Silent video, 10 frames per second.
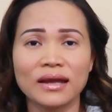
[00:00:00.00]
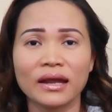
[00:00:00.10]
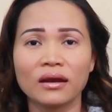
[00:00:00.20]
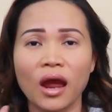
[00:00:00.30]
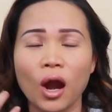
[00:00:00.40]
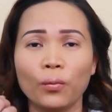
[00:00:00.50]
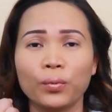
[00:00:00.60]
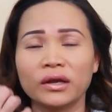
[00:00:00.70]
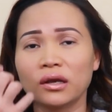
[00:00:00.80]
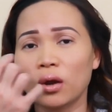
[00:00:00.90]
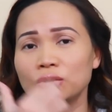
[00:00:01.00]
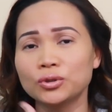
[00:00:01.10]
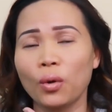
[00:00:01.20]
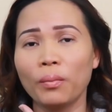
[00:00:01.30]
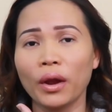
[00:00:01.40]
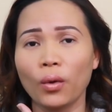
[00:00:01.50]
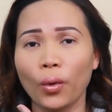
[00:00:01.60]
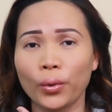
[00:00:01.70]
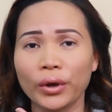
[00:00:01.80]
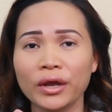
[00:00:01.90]
that can help control my
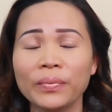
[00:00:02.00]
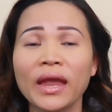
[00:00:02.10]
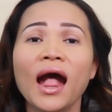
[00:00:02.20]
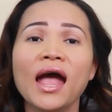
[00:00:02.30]
oil,